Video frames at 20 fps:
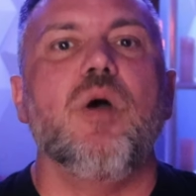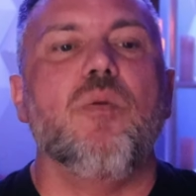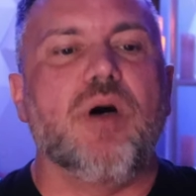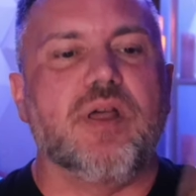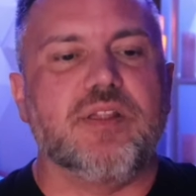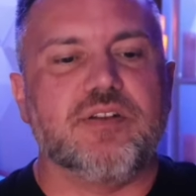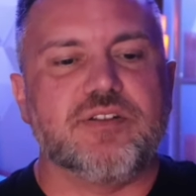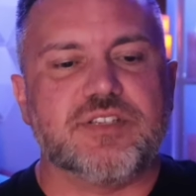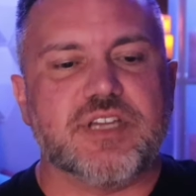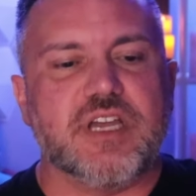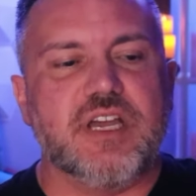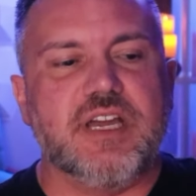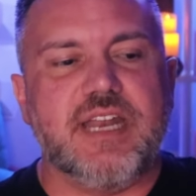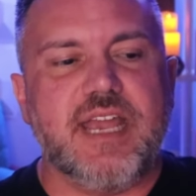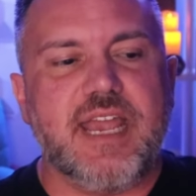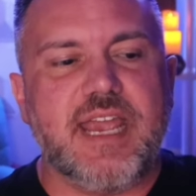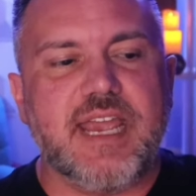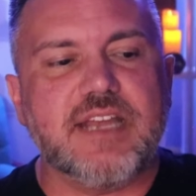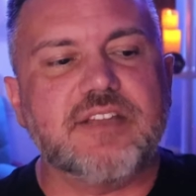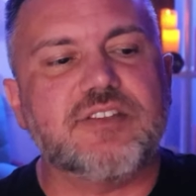While there's
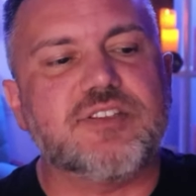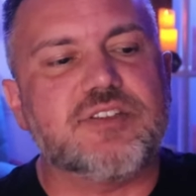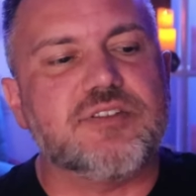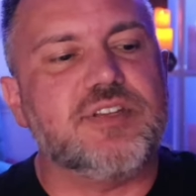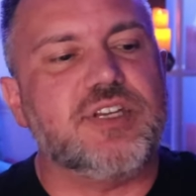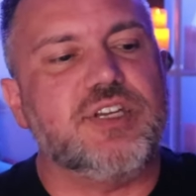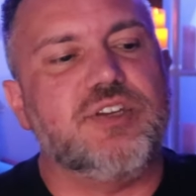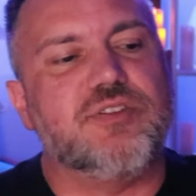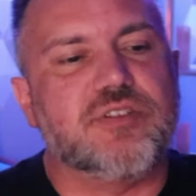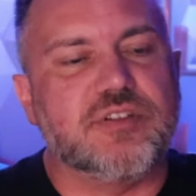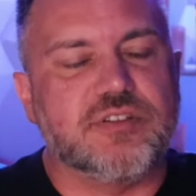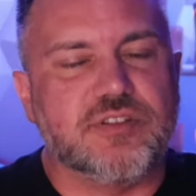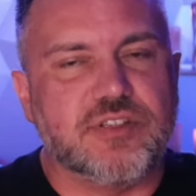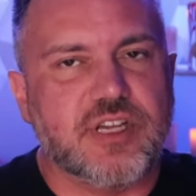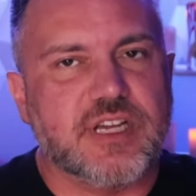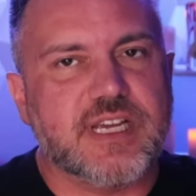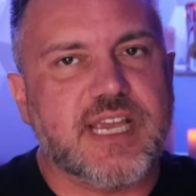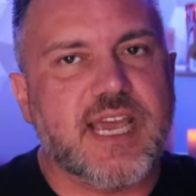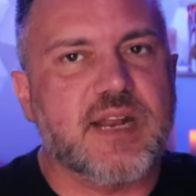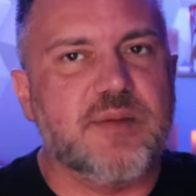an answer that you can
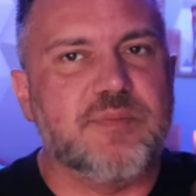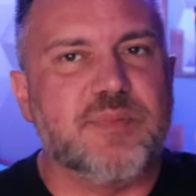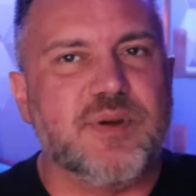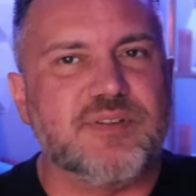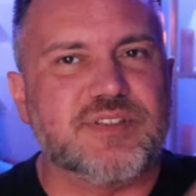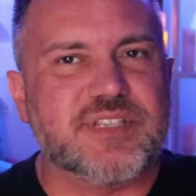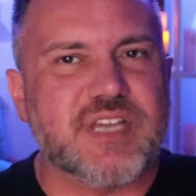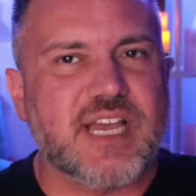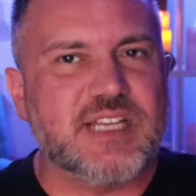look at on both